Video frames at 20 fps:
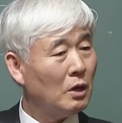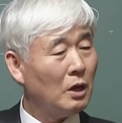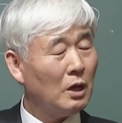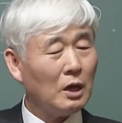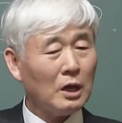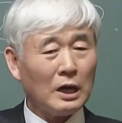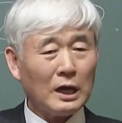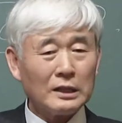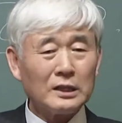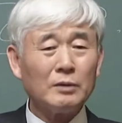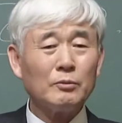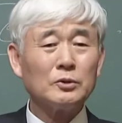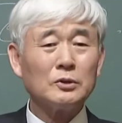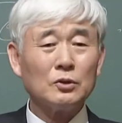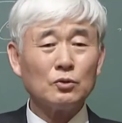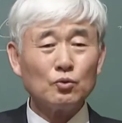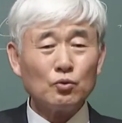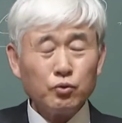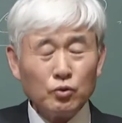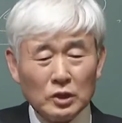At the very
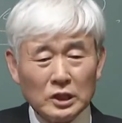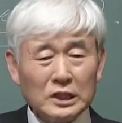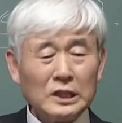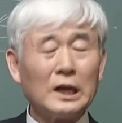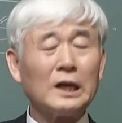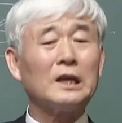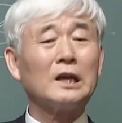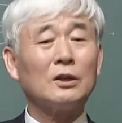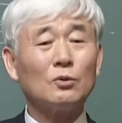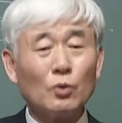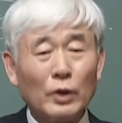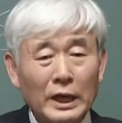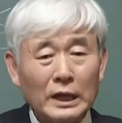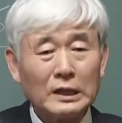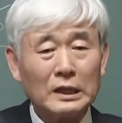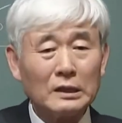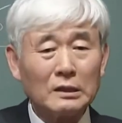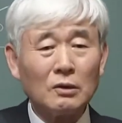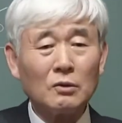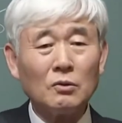least, you need to
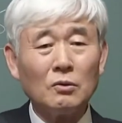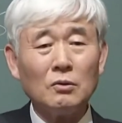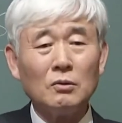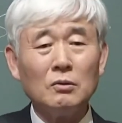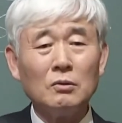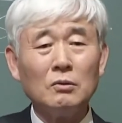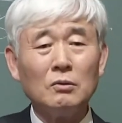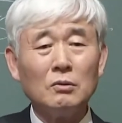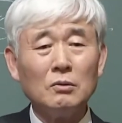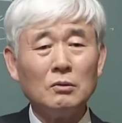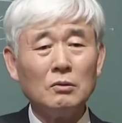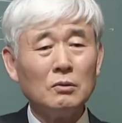be innocent.